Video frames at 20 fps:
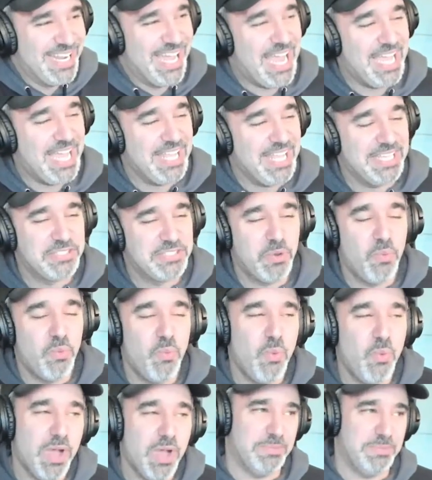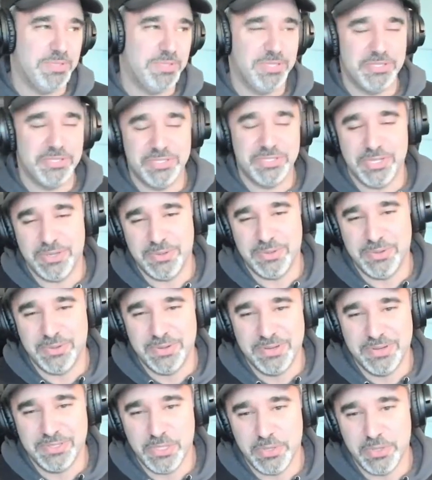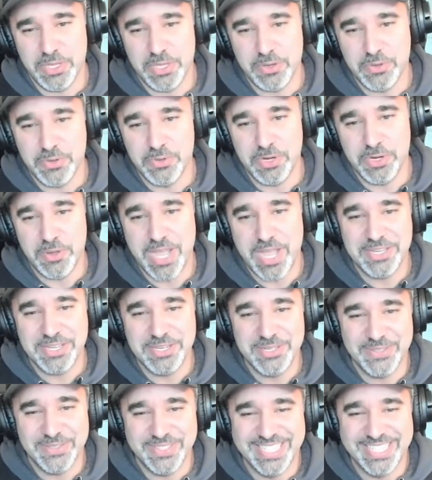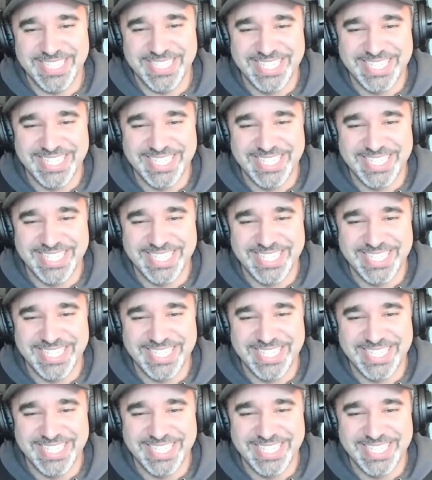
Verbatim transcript: I'd like to welcome to the show Chloe Okuno. How you doing?